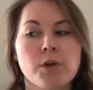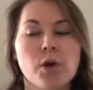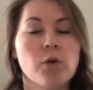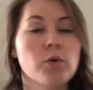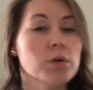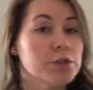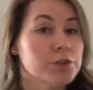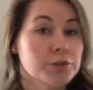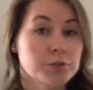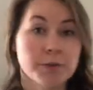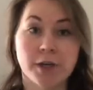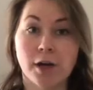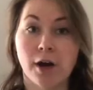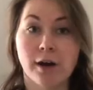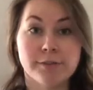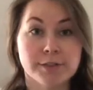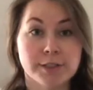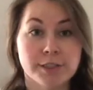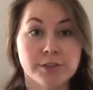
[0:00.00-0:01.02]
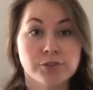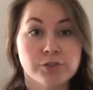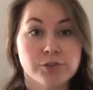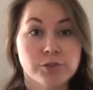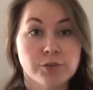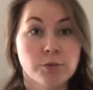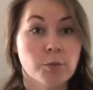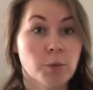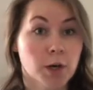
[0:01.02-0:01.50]
or doing off-leash
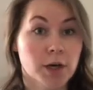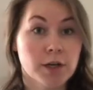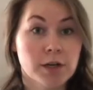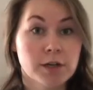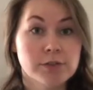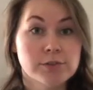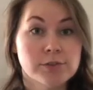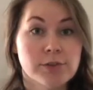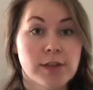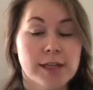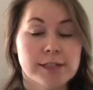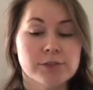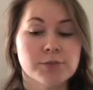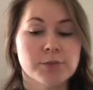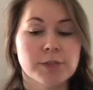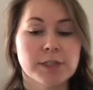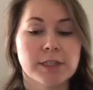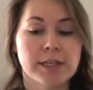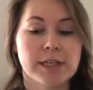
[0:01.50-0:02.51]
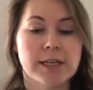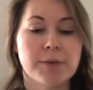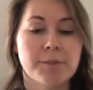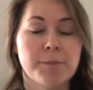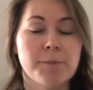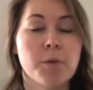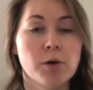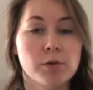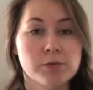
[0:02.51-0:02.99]
work. So that's really
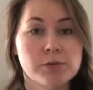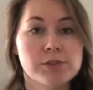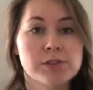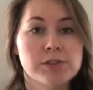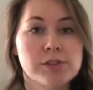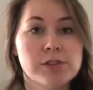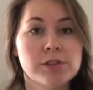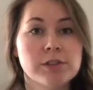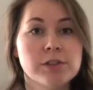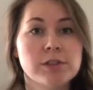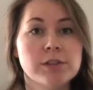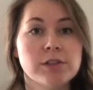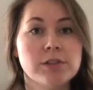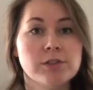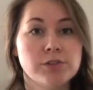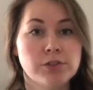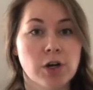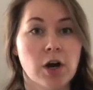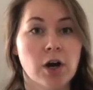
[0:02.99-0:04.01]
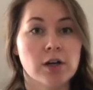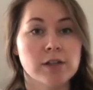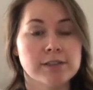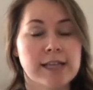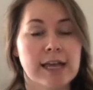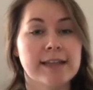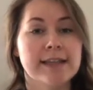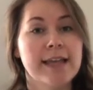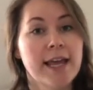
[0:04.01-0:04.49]
most
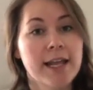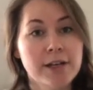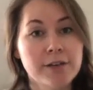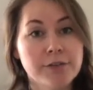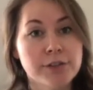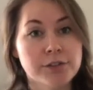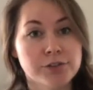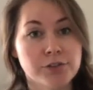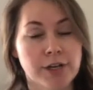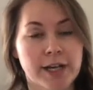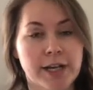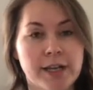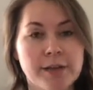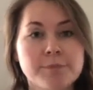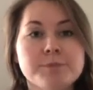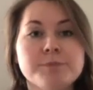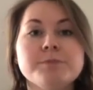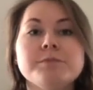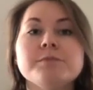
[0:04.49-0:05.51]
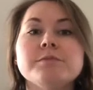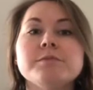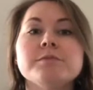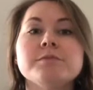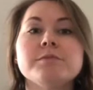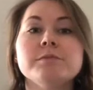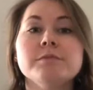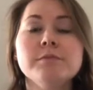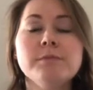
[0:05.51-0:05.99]
dogs at the end of their training.
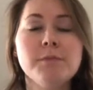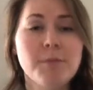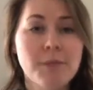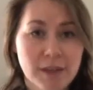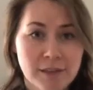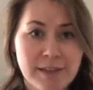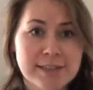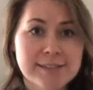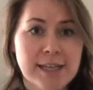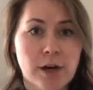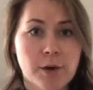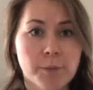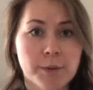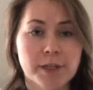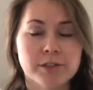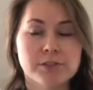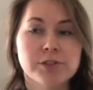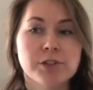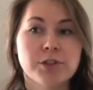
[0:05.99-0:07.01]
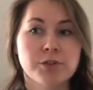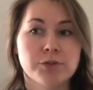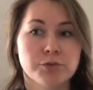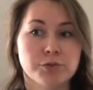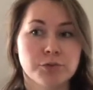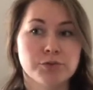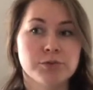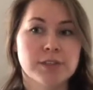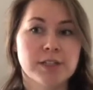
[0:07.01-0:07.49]
That's how it works. You
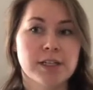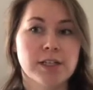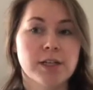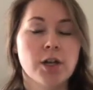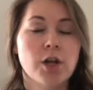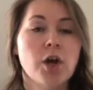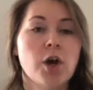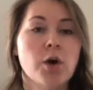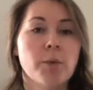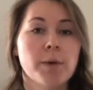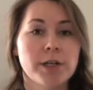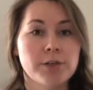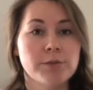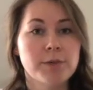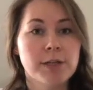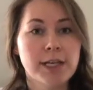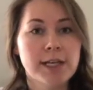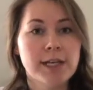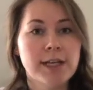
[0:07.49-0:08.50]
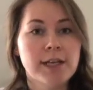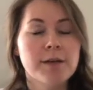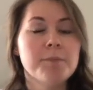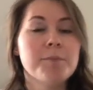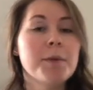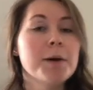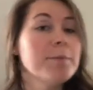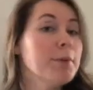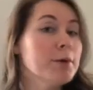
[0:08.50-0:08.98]
use it when you need
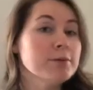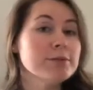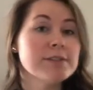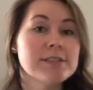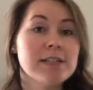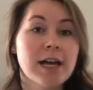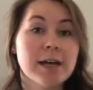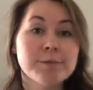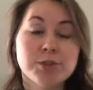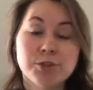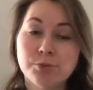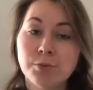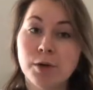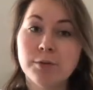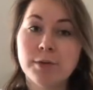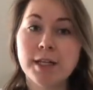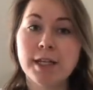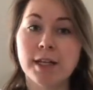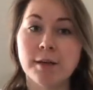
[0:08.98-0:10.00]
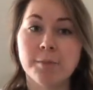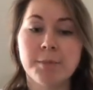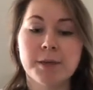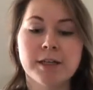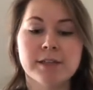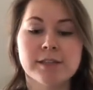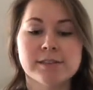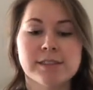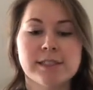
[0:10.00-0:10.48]
it, but most of the times you won't need it,
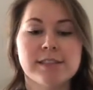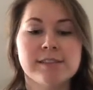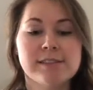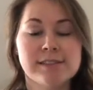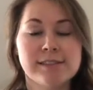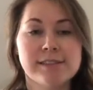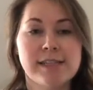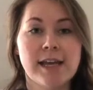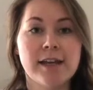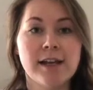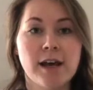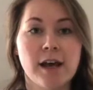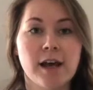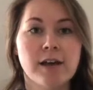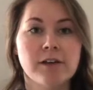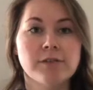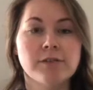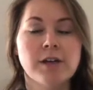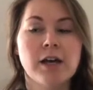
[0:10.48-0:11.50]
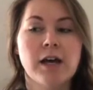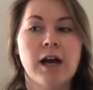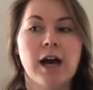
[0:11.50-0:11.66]
because instead of